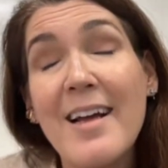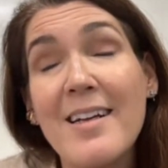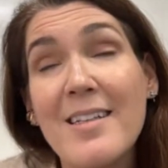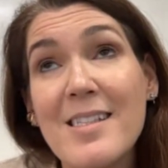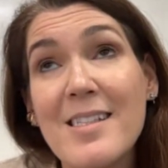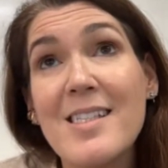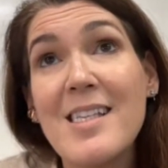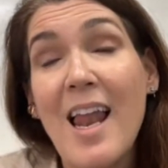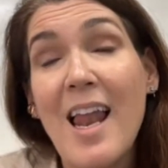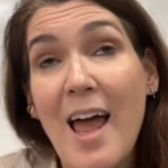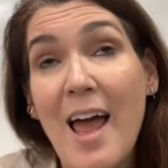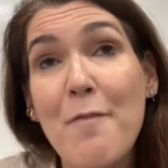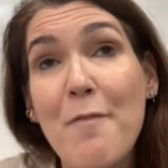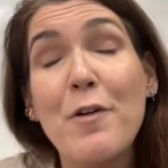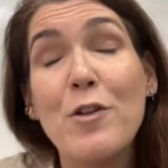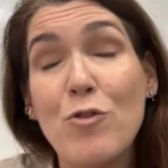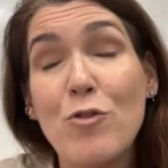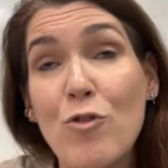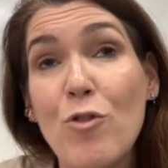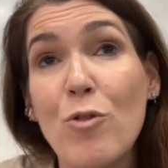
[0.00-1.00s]

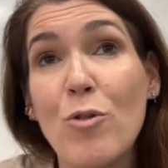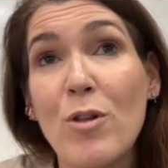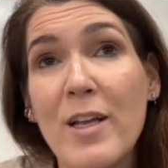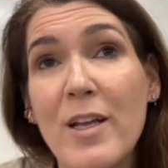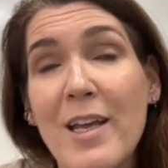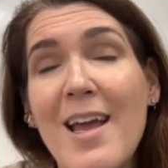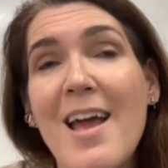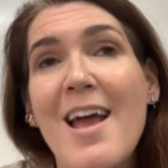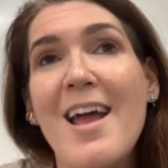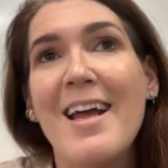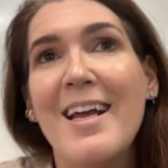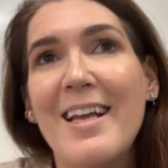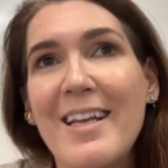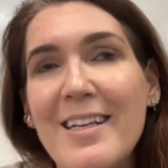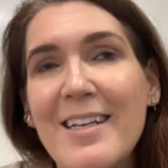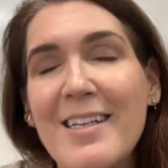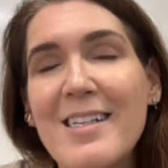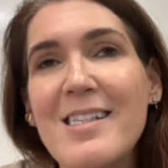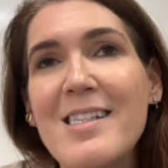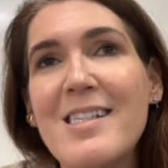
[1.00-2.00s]
saliva truly
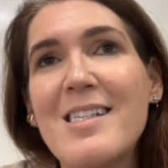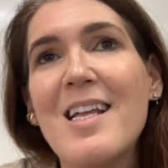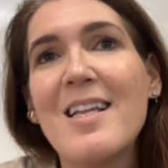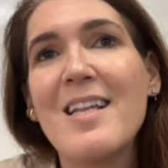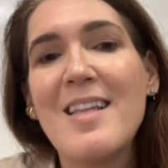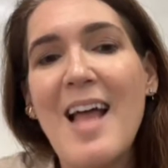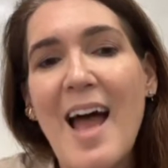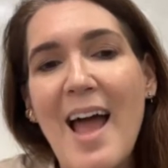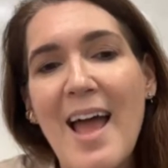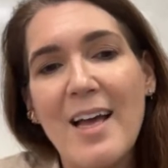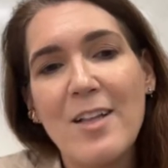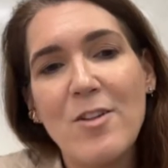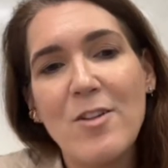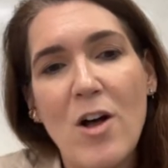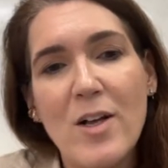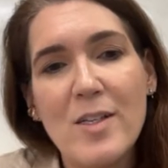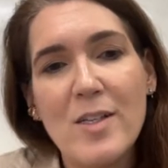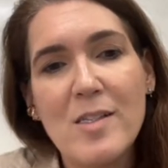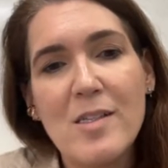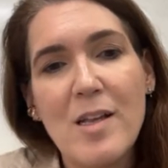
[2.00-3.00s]
is the
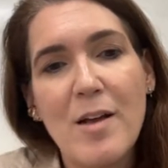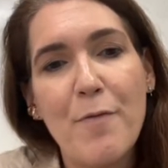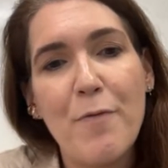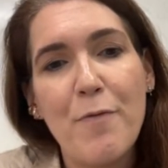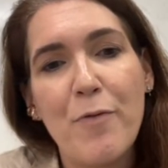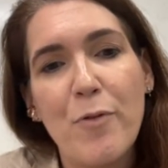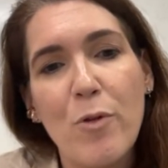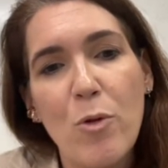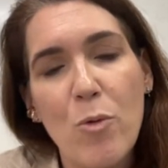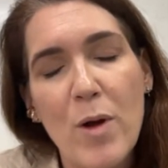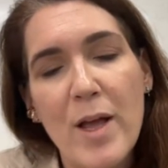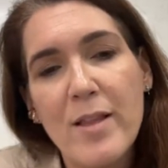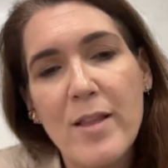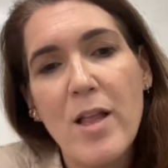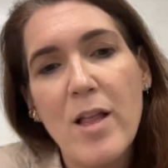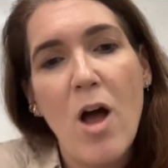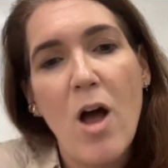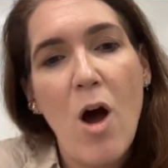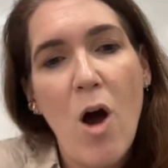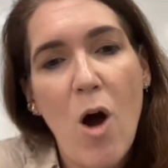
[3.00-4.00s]
diagnostic fluid
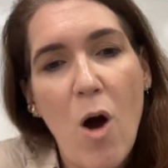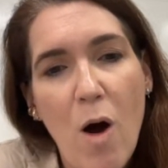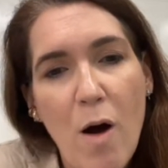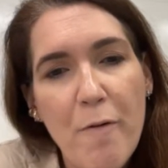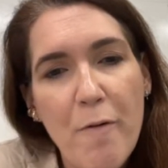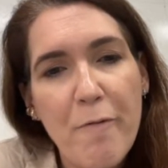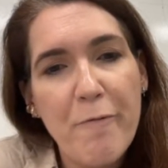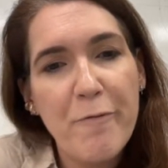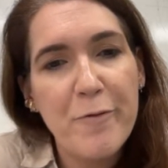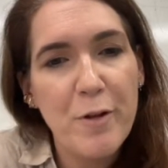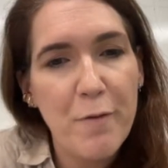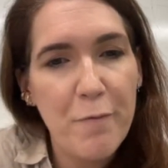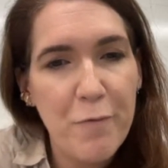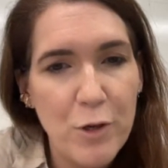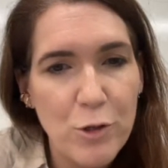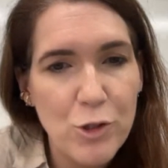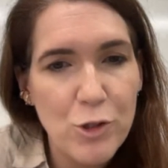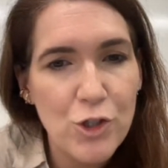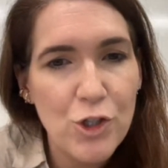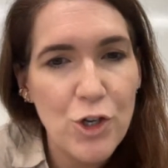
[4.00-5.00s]
of the
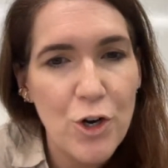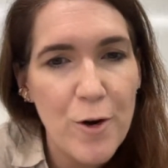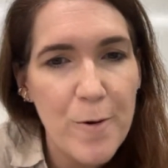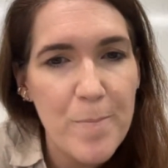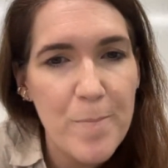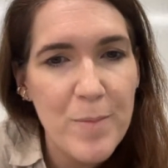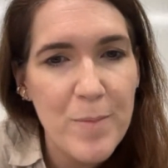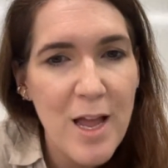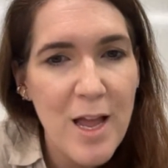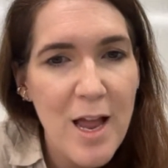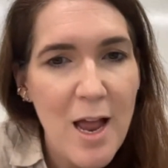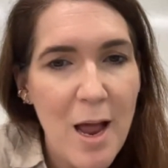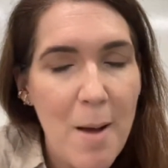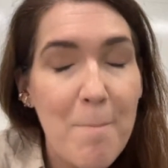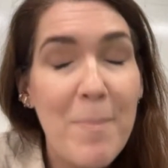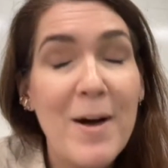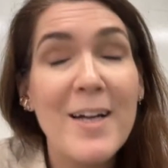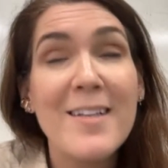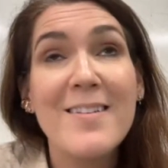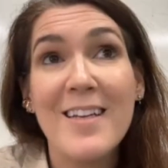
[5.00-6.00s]
future,
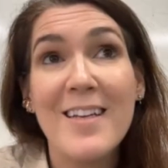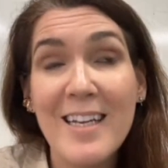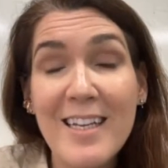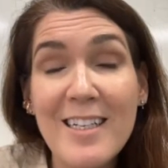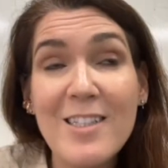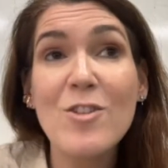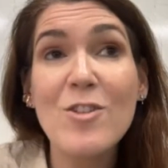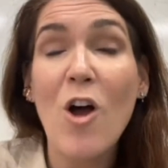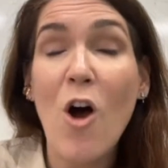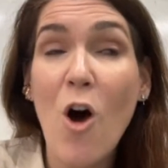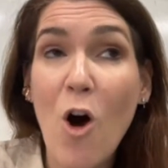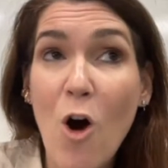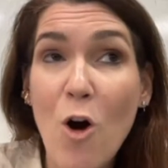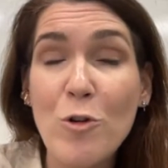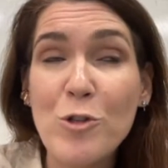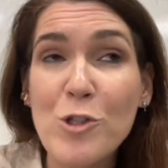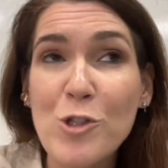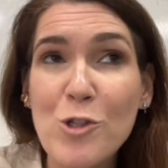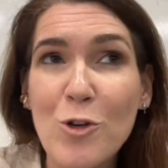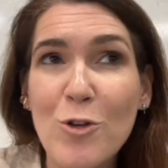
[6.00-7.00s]
but it
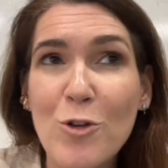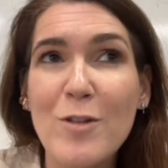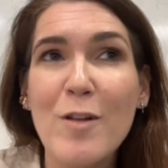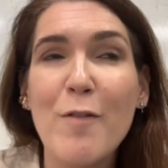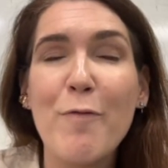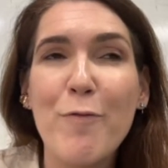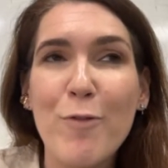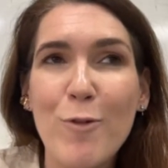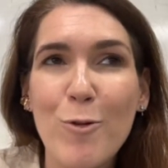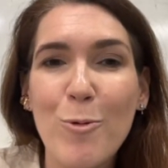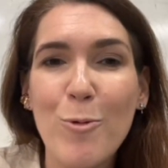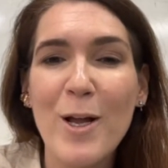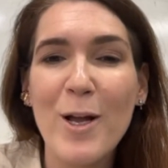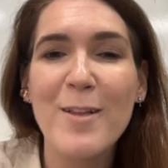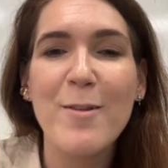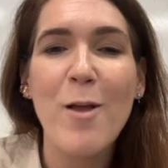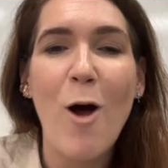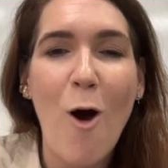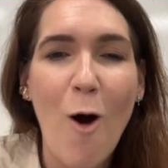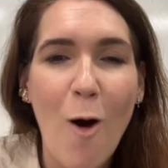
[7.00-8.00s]
also the
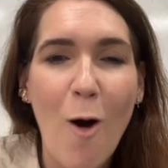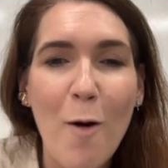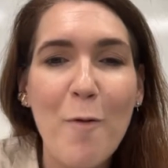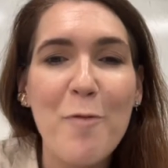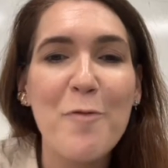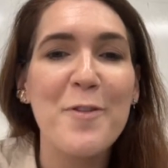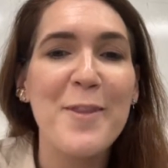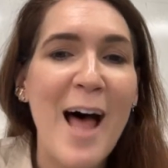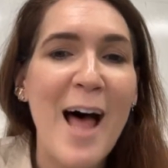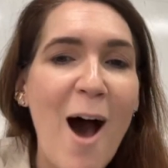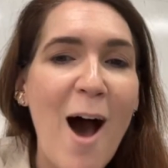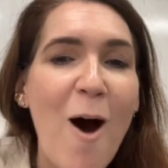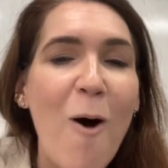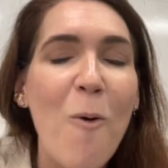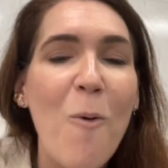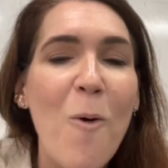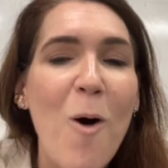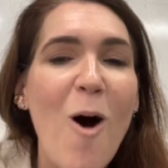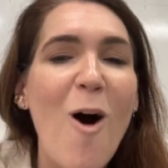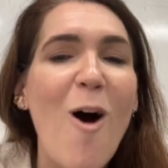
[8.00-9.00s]
fluid of now,
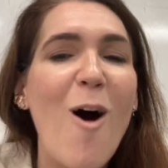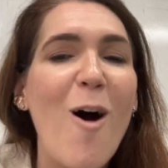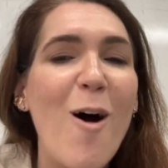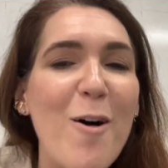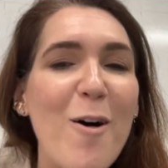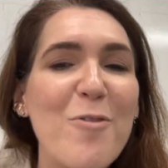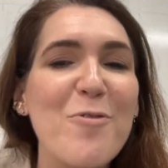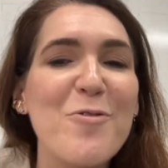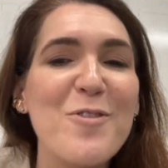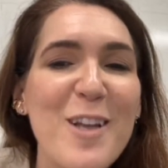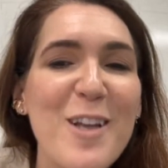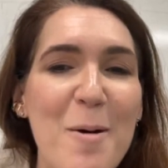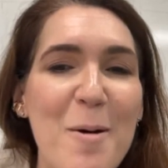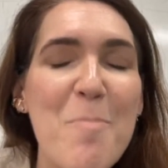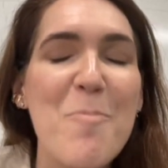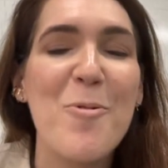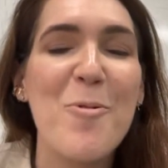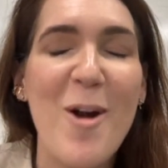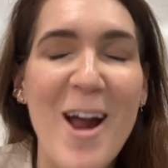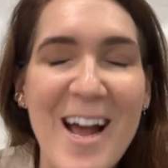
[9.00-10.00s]
of the
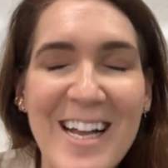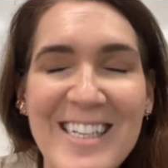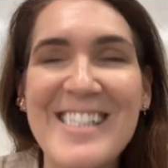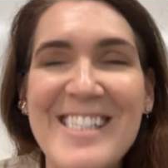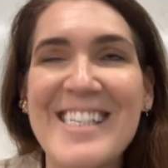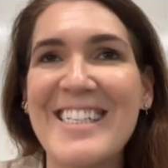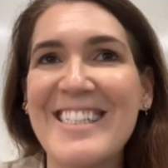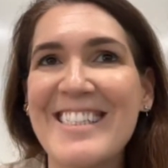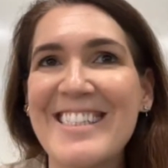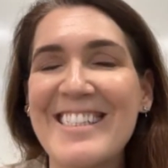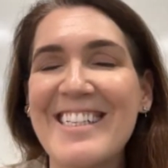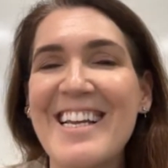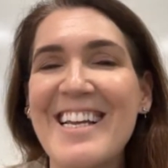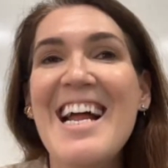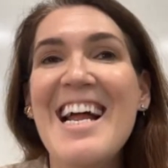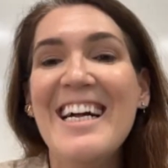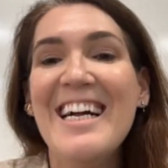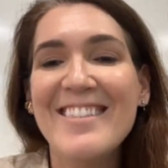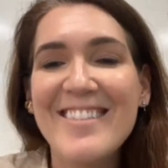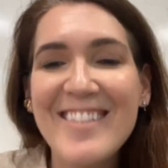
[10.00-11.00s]
present.
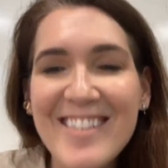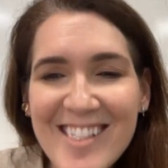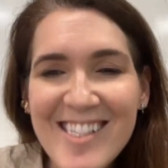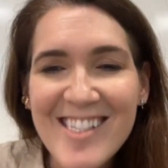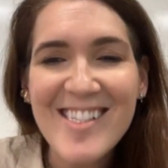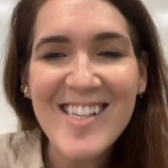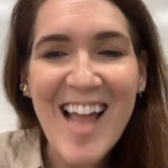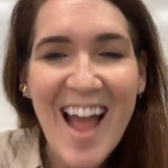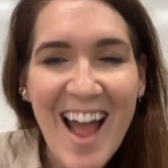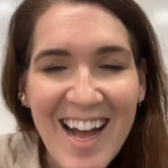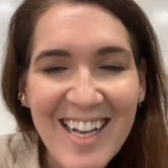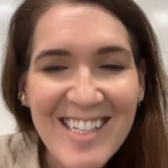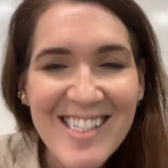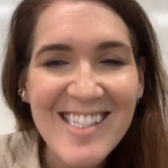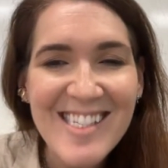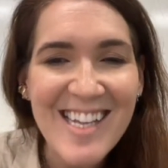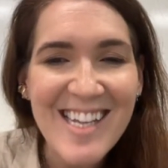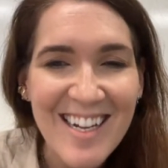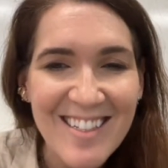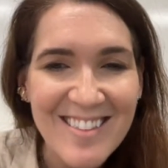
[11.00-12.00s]
These tests,
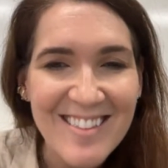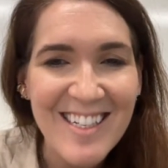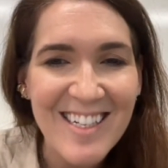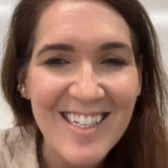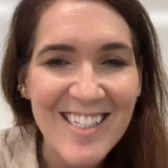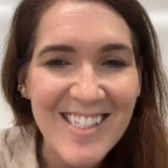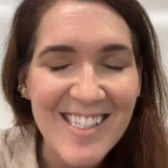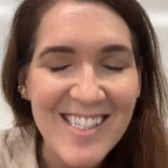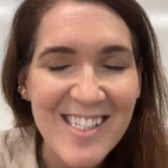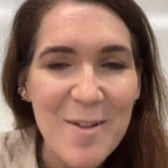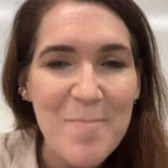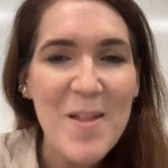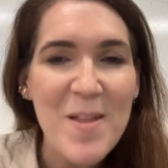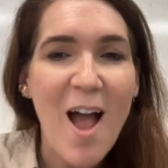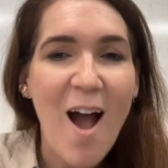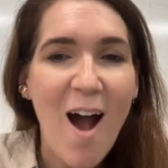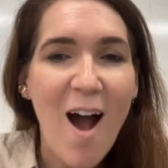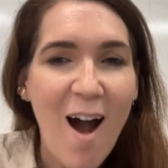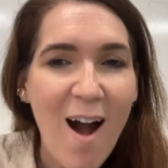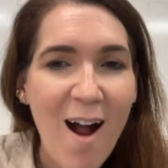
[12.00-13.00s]
dentists,
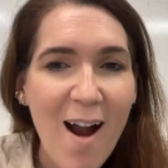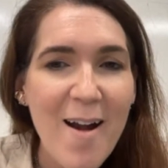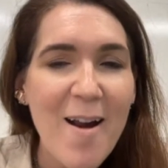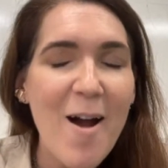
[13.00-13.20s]
are